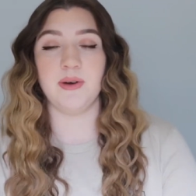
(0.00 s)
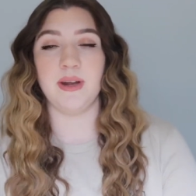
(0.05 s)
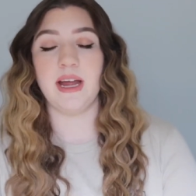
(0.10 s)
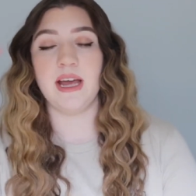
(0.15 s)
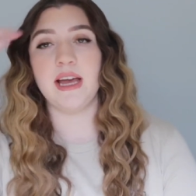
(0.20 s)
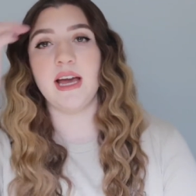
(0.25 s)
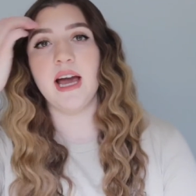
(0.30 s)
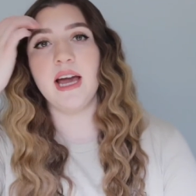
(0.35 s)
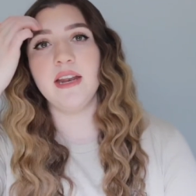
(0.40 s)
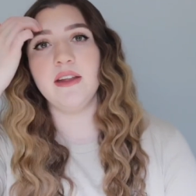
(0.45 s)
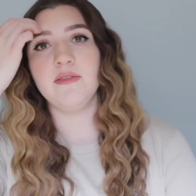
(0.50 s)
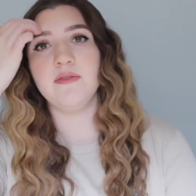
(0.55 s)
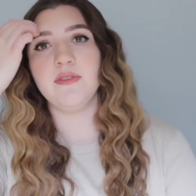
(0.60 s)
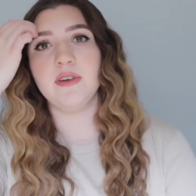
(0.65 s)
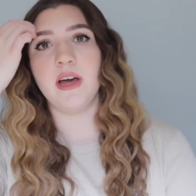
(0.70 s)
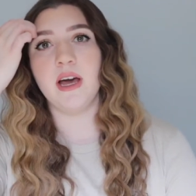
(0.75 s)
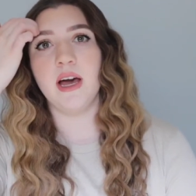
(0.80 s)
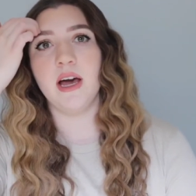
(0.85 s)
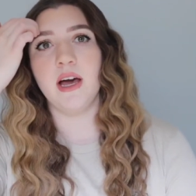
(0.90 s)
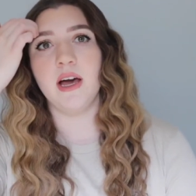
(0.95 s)
And I kind
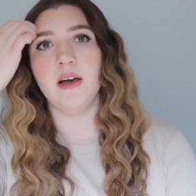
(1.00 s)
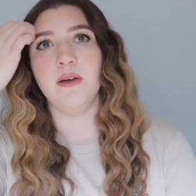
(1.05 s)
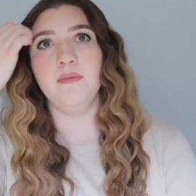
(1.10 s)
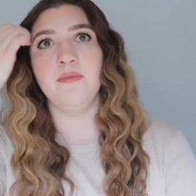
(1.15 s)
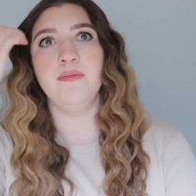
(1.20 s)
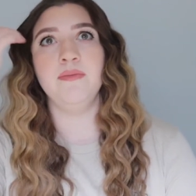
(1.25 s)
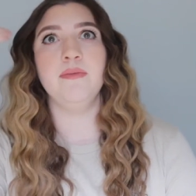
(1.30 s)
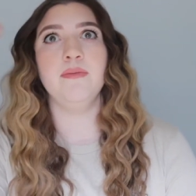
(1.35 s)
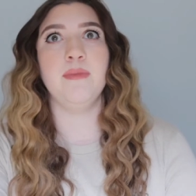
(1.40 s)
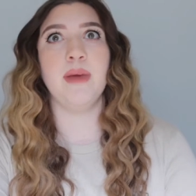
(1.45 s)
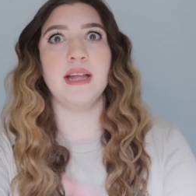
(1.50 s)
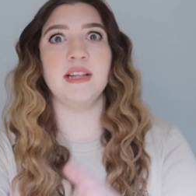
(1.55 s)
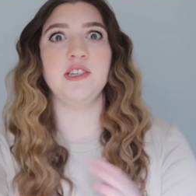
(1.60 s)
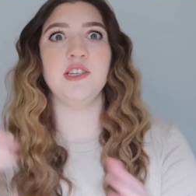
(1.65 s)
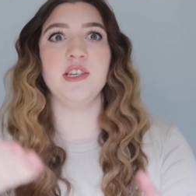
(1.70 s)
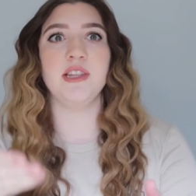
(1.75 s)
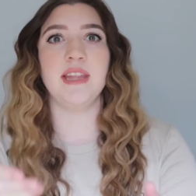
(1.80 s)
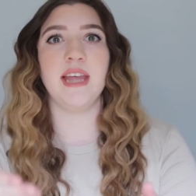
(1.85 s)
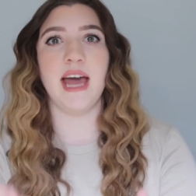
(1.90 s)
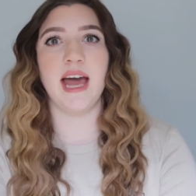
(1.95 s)
of
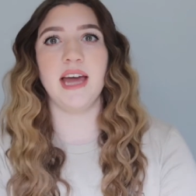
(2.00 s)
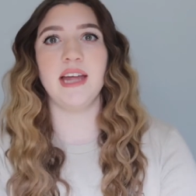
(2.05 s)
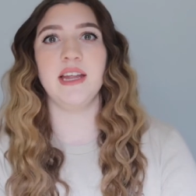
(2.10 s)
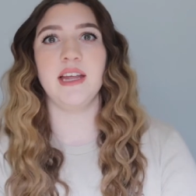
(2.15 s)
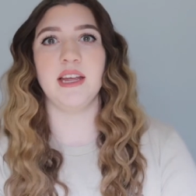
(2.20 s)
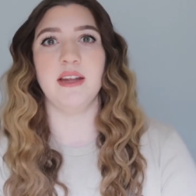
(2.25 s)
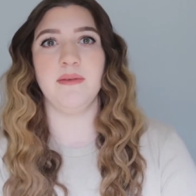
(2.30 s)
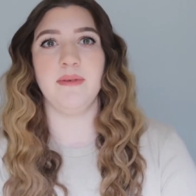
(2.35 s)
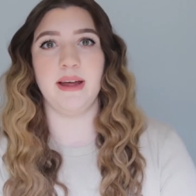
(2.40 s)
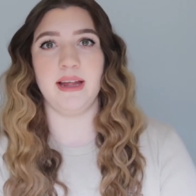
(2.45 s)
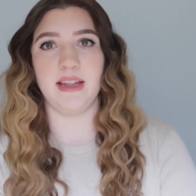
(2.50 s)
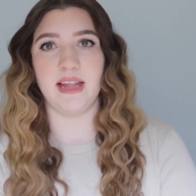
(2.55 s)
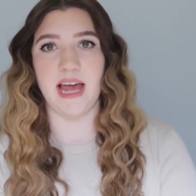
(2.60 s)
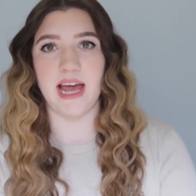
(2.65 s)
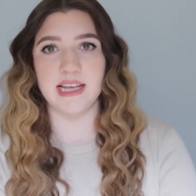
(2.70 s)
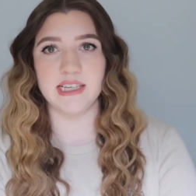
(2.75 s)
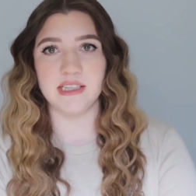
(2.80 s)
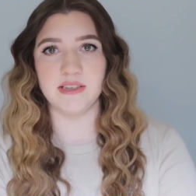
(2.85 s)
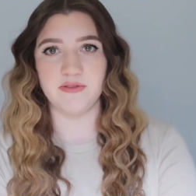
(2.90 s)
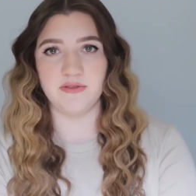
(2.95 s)
mentioned that in my
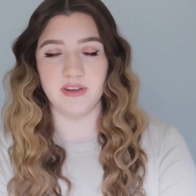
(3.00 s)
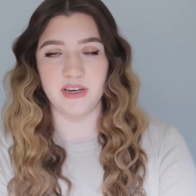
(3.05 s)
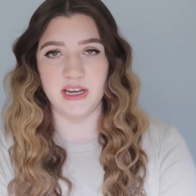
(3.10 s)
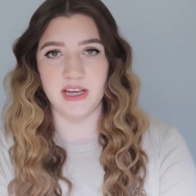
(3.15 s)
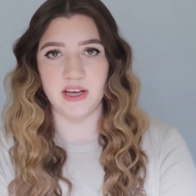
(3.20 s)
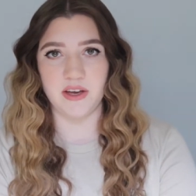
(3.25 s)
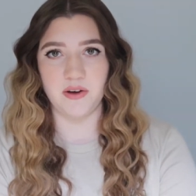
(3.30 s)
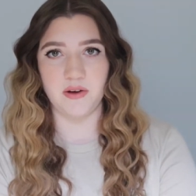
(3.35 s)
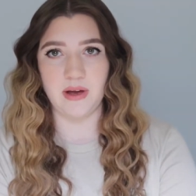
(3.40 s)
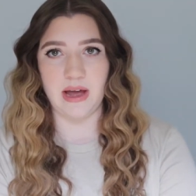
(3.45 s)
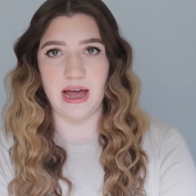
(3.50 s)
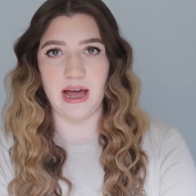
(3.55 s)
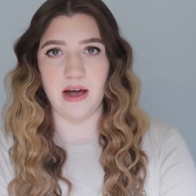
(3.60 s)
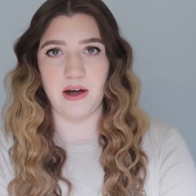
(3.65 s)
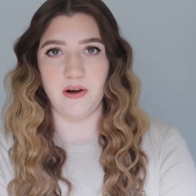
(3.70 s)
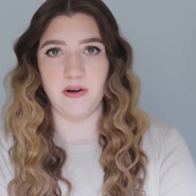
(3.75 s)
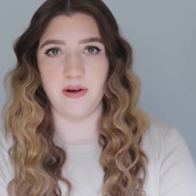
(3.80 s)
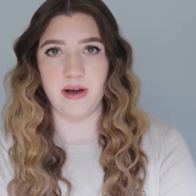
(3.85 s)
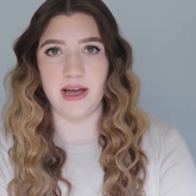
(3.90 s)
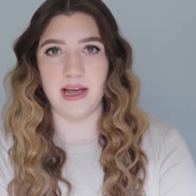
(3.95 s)
last video,
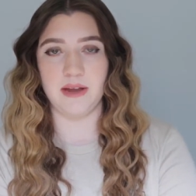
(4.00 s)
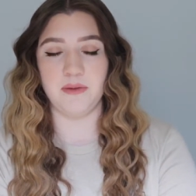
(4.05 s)
how I